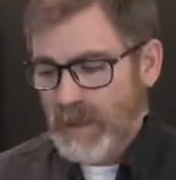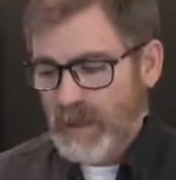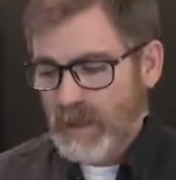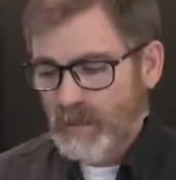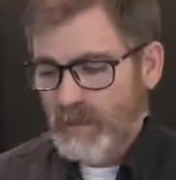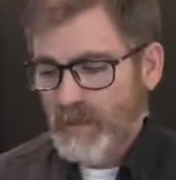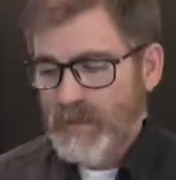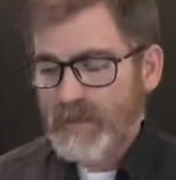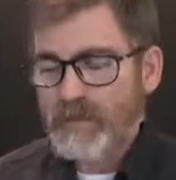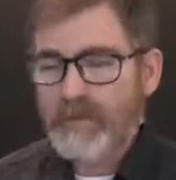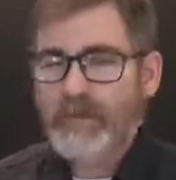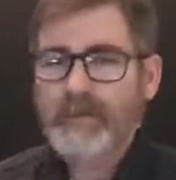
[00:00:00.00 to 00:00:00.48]

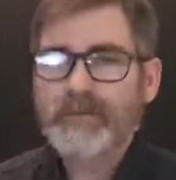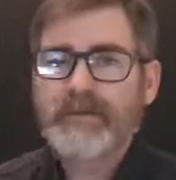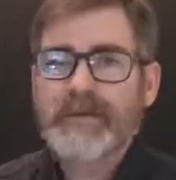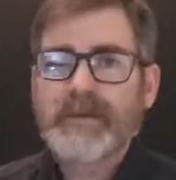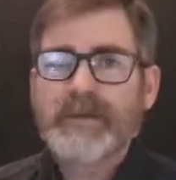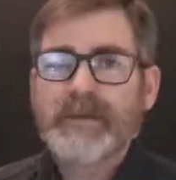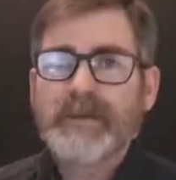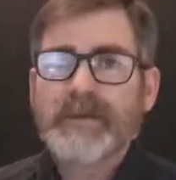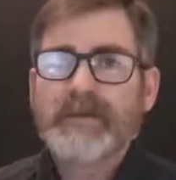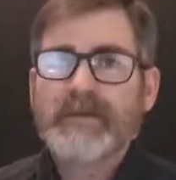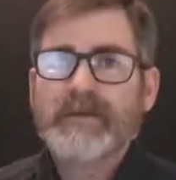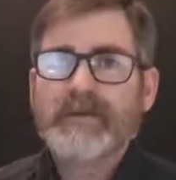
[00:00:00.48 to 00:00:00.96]
We will
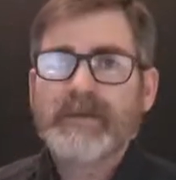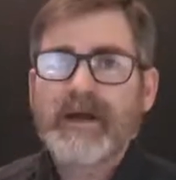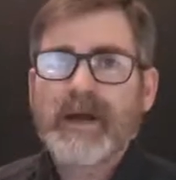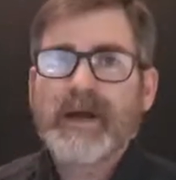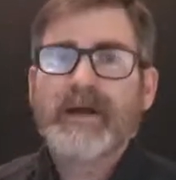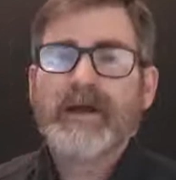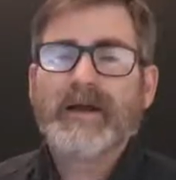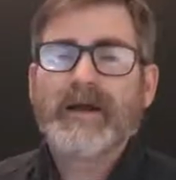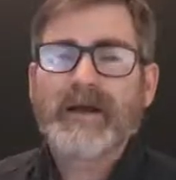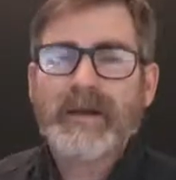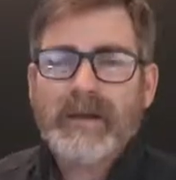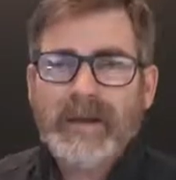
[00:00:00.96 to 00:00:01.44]
be
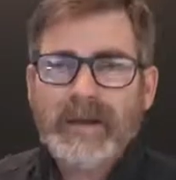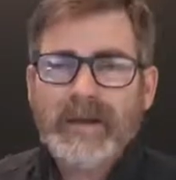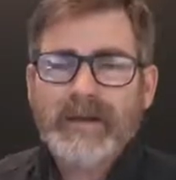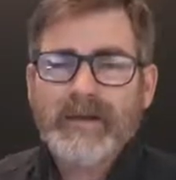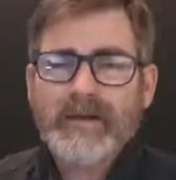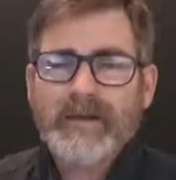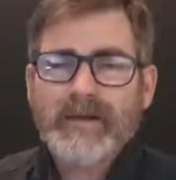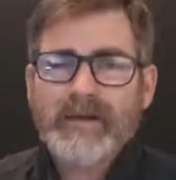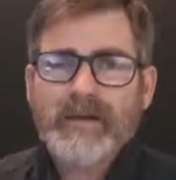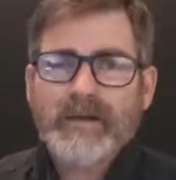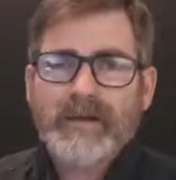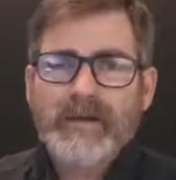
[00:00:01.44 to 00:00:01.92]
there
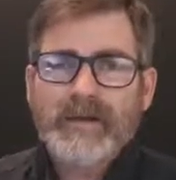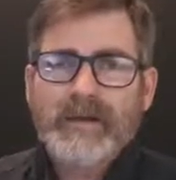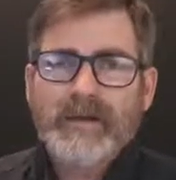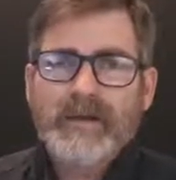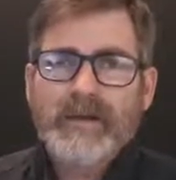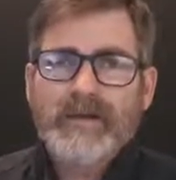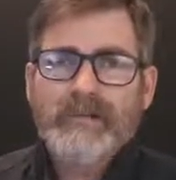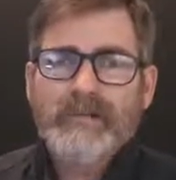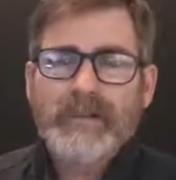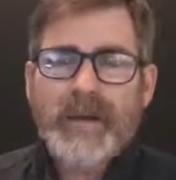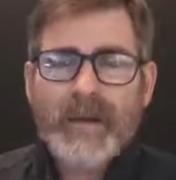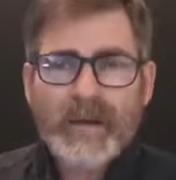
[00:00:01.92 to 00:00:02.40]
in
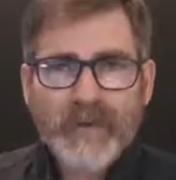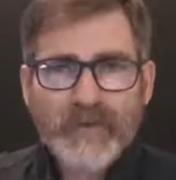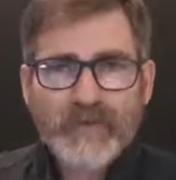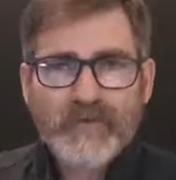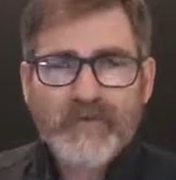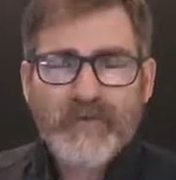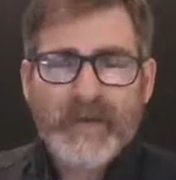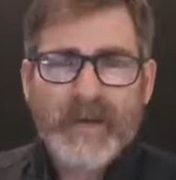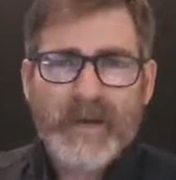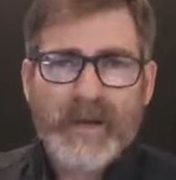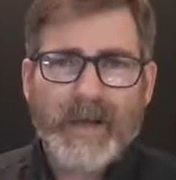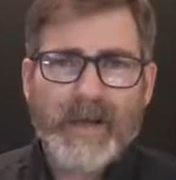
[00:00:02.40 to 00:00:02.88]

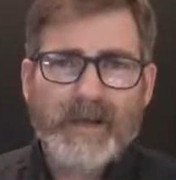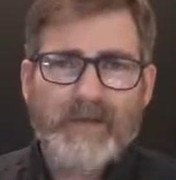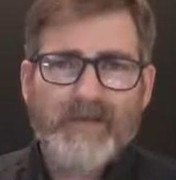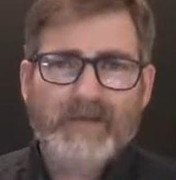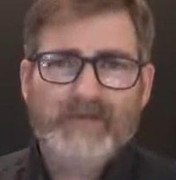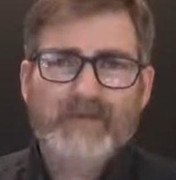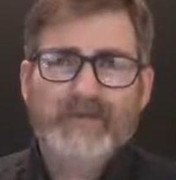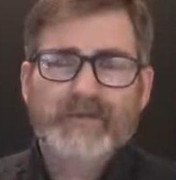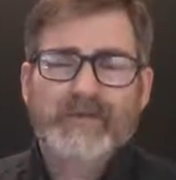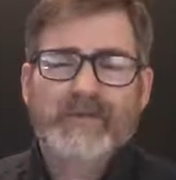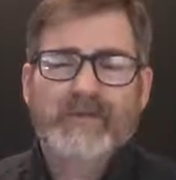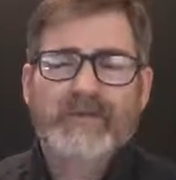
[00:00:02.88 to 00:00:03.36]
Paris,
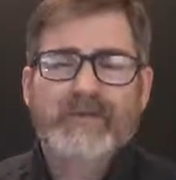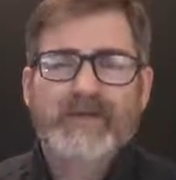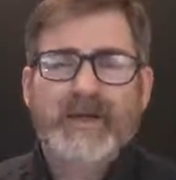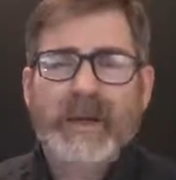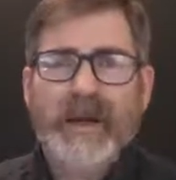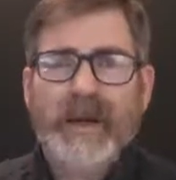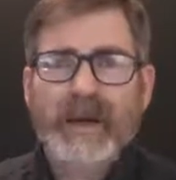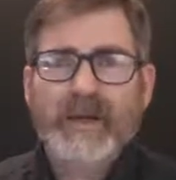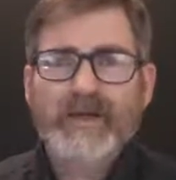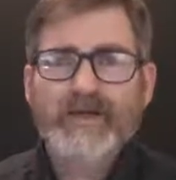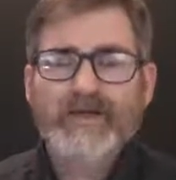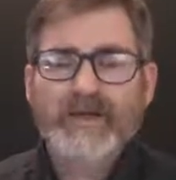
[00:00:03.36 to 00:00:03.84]
France, to
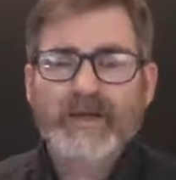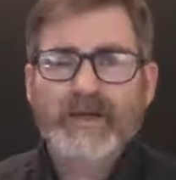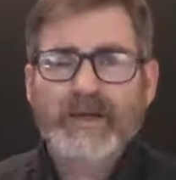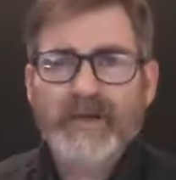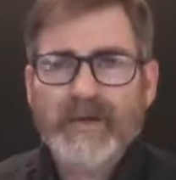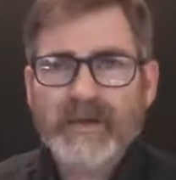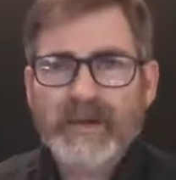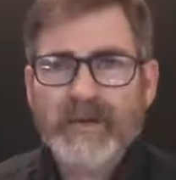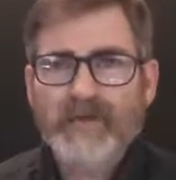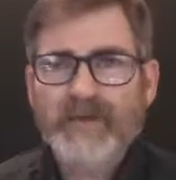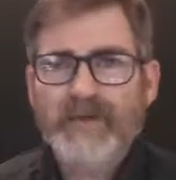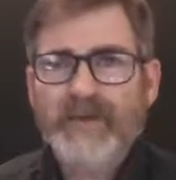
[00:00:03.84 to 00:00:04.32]
actually
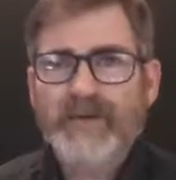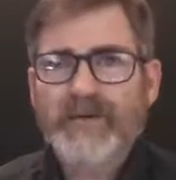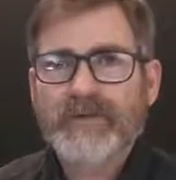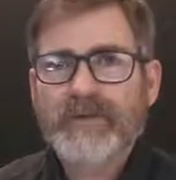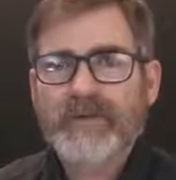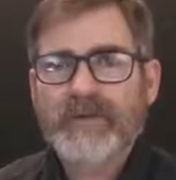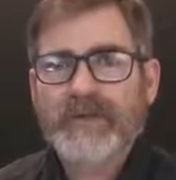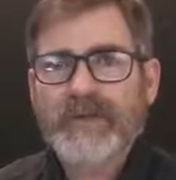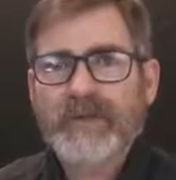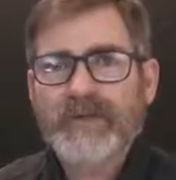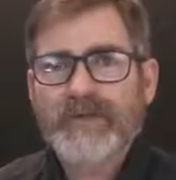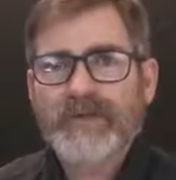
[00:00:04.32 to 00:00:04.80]
cover
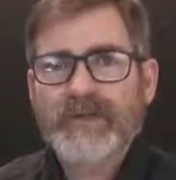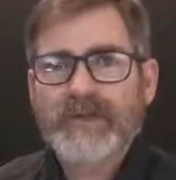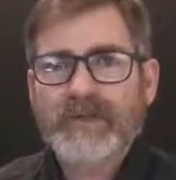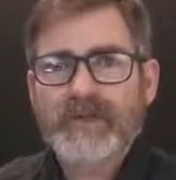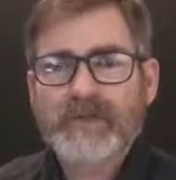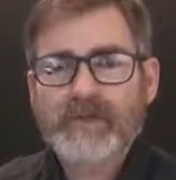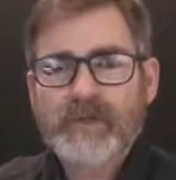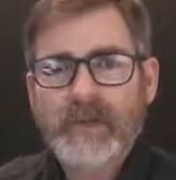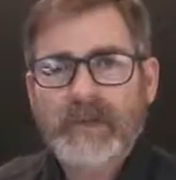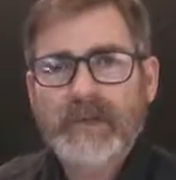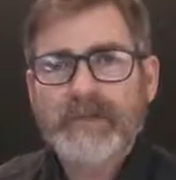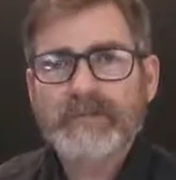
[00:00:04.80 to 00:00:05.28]
the
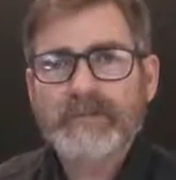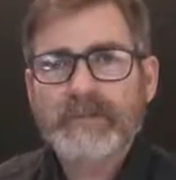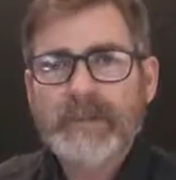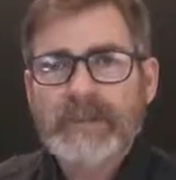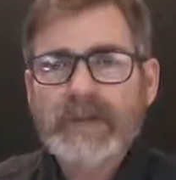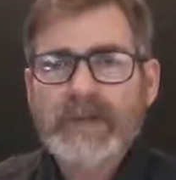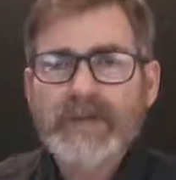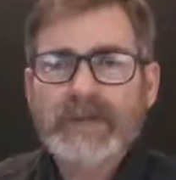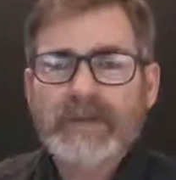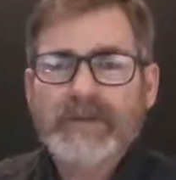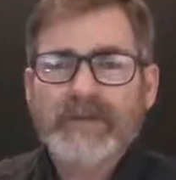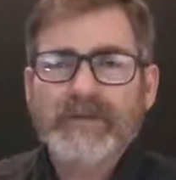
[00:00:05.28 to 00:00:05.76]
UN
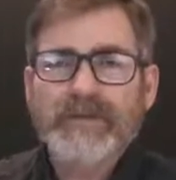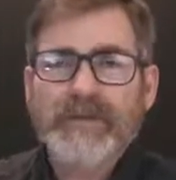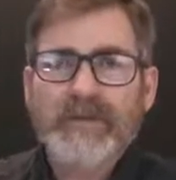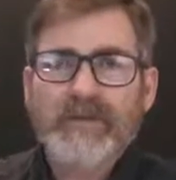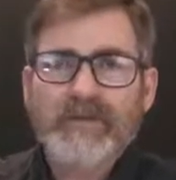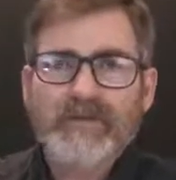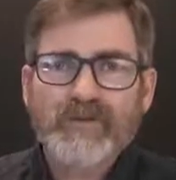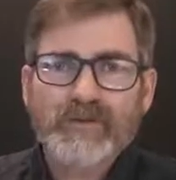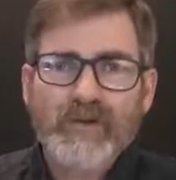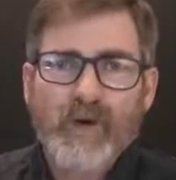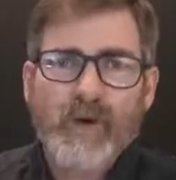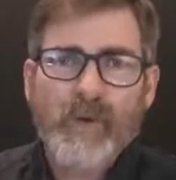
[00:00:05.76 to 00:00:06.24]
meeting that
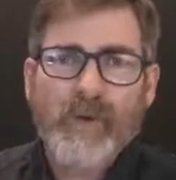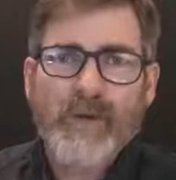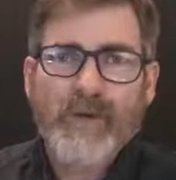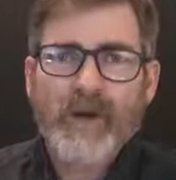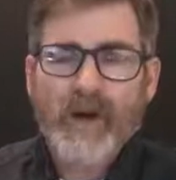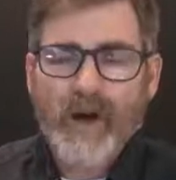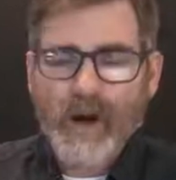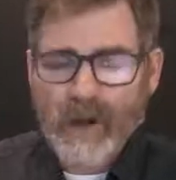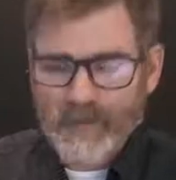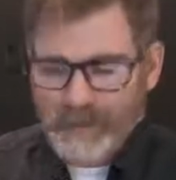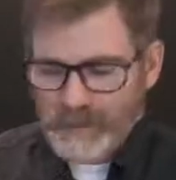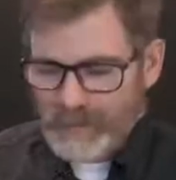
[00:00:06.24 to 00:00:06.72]
is
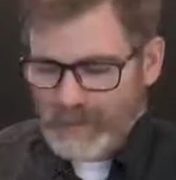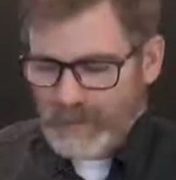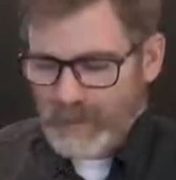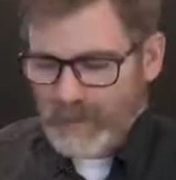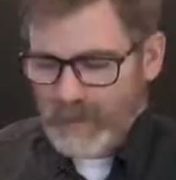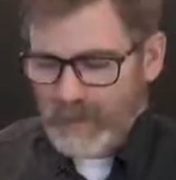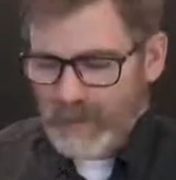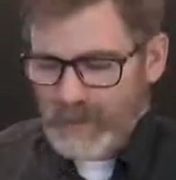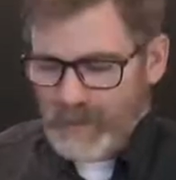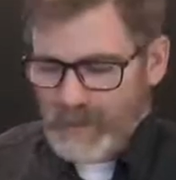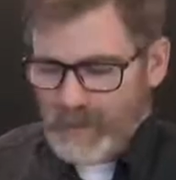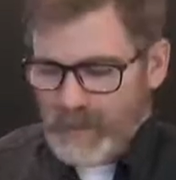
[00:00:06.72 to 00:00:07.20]
going on
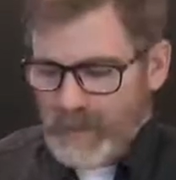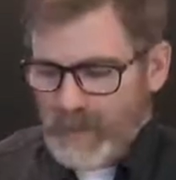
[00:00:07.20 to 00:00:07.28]
there.